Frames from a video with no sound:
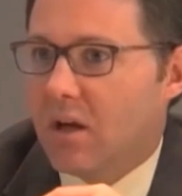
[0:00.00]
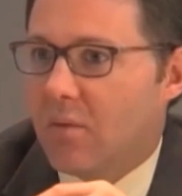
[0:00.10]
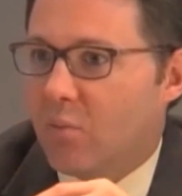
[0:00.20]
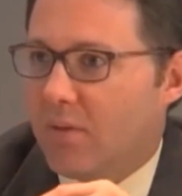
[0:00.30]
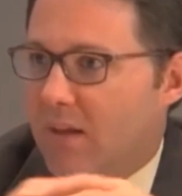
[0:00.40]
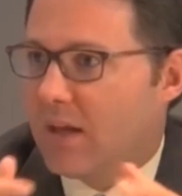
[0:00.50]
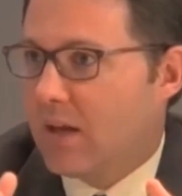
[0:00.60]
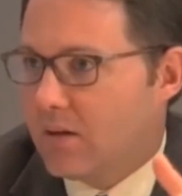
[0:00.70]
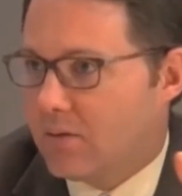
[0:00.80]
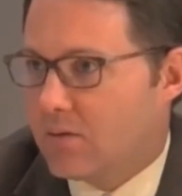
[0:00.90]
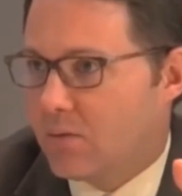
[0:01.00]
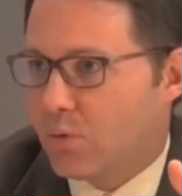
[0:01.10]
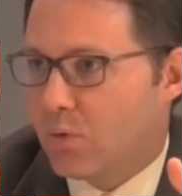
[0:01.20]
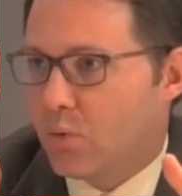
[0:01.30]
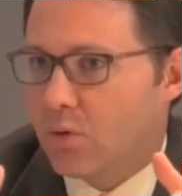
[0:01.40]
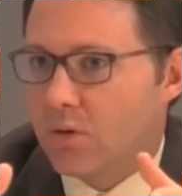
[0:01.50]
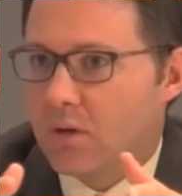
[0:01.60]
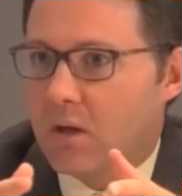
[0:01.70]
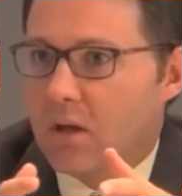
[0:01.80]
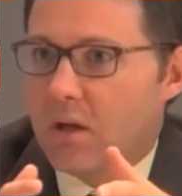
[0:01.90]
when they get into the real world.
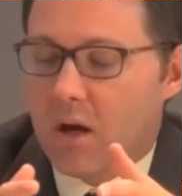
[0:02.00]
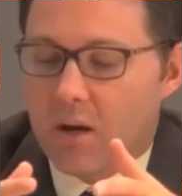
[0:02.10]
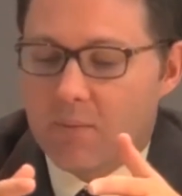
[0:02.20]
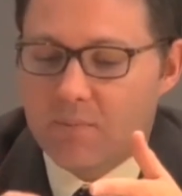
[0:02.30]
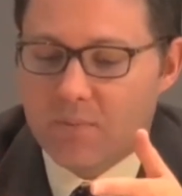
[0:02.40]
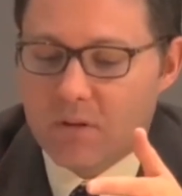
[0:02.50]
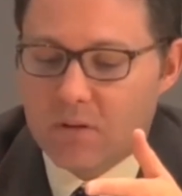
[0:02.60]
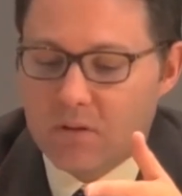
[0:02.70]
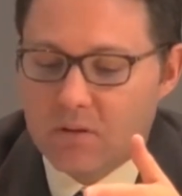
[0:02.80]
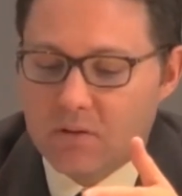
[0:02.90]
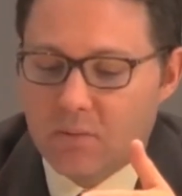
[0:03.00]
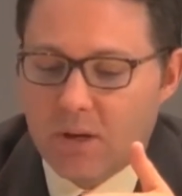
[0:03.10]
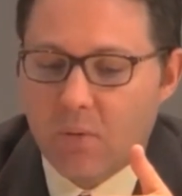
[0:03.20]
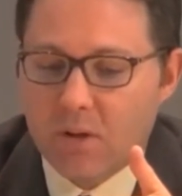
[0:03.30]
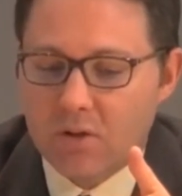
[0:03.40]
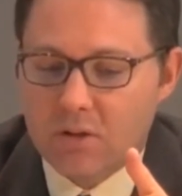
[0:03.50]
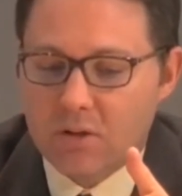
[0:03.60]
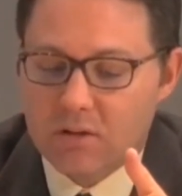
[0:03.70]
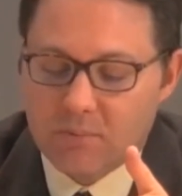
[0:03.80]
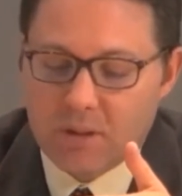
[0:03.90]
So my
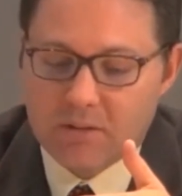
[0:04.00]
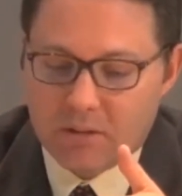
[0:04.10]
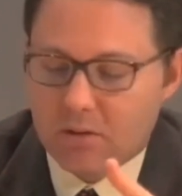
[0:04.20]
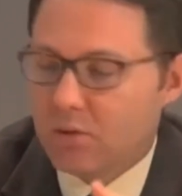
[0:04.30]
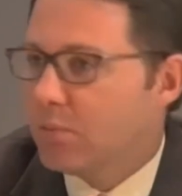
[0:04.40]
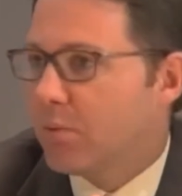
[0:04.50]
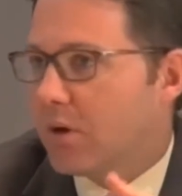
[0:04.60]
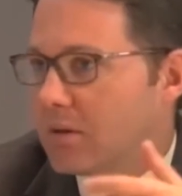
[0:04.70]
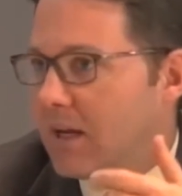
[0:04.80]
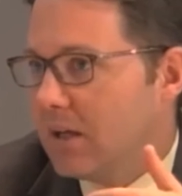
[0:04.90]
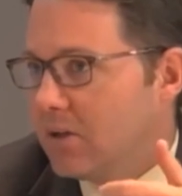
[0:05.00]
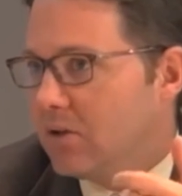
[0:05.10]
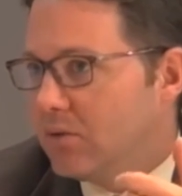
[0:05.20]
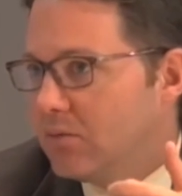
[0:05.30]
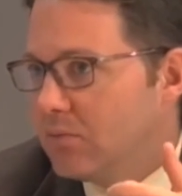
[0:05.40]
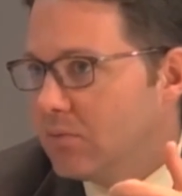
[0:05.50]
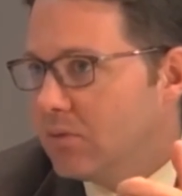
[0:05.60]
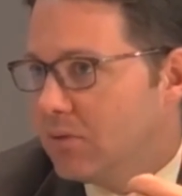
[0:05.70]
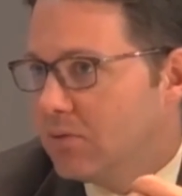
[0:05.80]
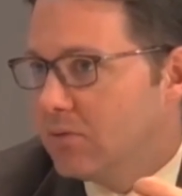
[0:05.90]
question is basically two parts. A, do
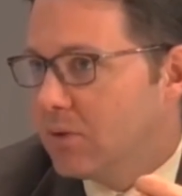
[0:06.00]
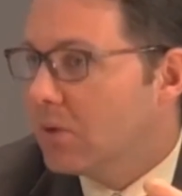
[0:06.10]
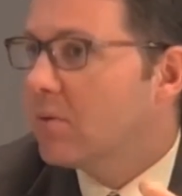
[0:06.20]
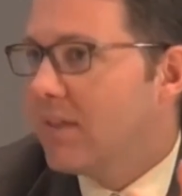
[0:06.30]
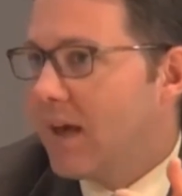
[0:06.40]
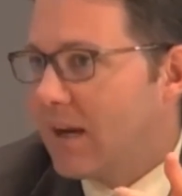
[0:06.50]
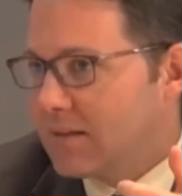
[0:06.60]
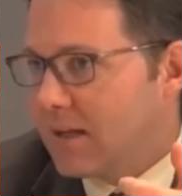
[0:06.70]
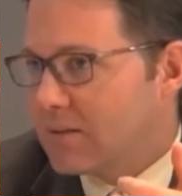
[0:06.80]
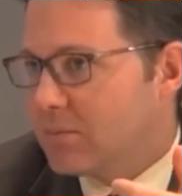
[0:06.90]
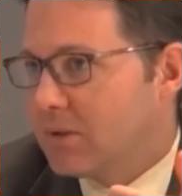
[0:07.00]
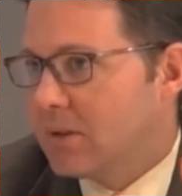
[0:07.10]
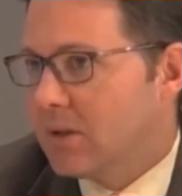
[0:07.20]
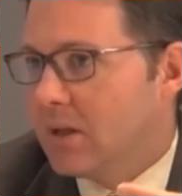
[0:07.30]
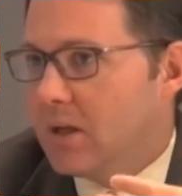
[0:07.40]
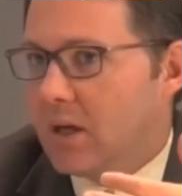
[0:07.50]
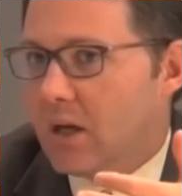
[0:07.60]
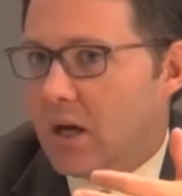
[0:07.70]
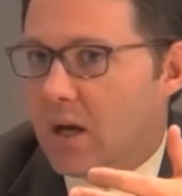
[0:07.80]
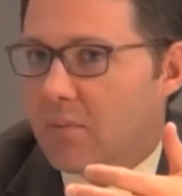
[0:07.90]
you agree with that assessment?
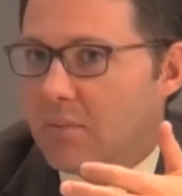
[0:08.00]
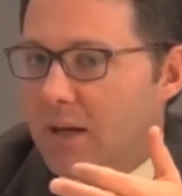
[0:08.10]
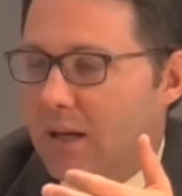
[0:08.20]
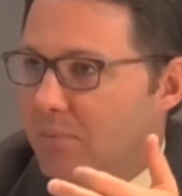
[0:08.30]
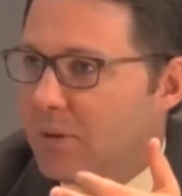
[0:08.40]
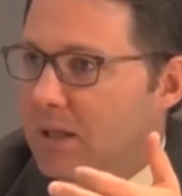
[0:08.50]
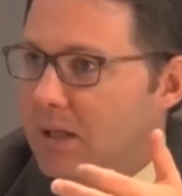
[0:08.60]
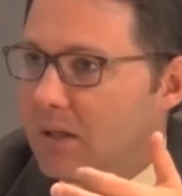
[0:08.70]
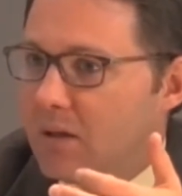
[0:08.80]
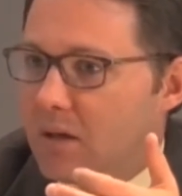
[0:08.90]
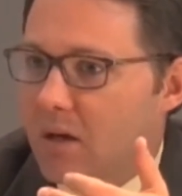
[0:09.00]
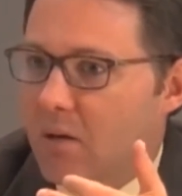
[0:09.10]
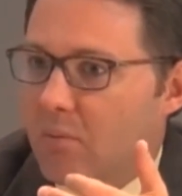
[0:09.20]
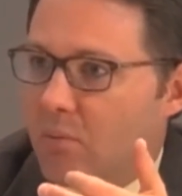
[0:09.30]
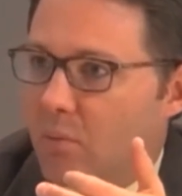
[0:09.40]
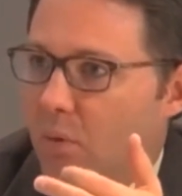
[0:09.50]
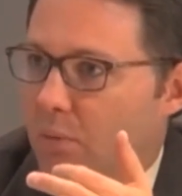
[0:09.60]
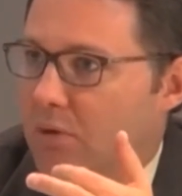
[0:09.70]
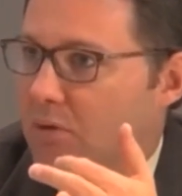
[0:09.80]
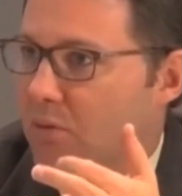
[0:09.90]
And B, what
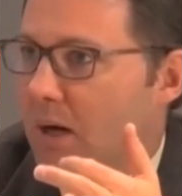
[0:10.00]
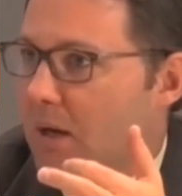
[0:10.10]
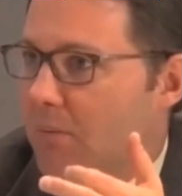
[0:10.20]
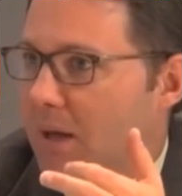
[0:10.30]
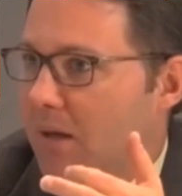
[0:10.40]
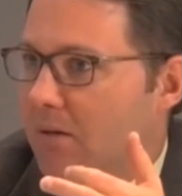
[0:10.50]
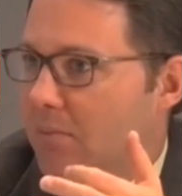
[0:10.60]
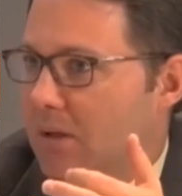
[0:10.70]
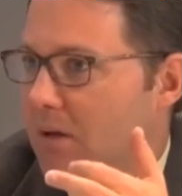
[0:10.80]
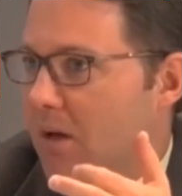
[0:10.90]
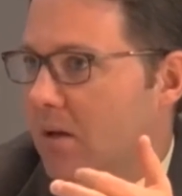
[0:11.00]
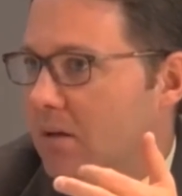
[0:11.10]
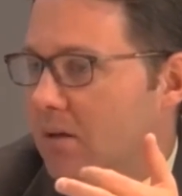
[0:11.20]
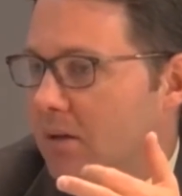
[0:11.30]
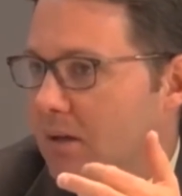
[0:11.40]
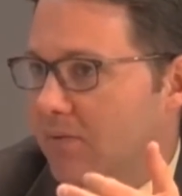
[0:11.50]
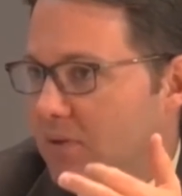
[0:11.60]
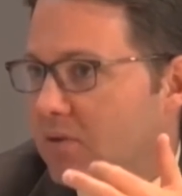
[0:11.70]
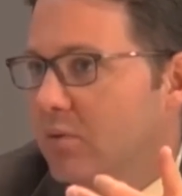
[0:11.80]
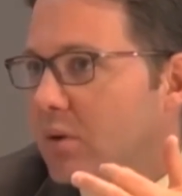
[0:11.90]
would you recommend be done if
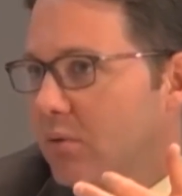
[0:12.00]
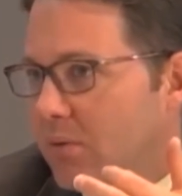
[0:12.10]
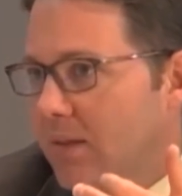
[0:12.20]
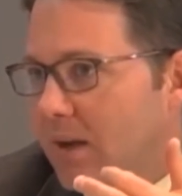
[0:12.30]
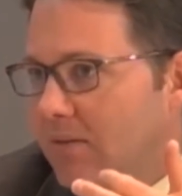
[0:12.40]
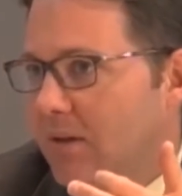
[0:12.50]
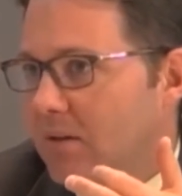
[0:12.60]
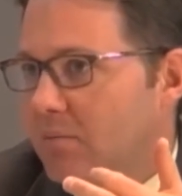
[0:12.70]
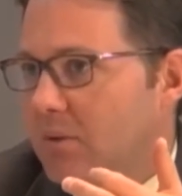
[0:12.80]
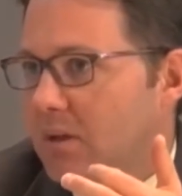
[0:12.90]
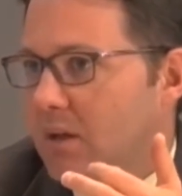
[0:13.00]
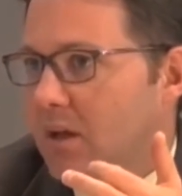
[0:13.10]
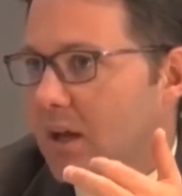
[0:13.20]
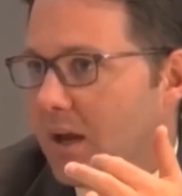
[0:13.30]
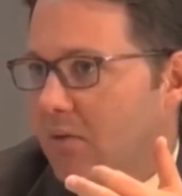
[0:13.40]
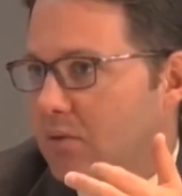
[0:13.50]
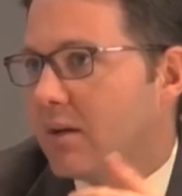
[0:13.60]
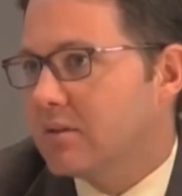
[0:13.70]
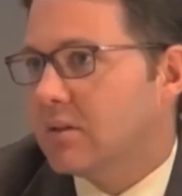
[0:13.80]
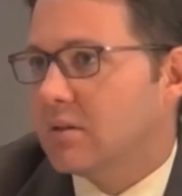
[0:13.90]
you do agree with that assessment, how to address it?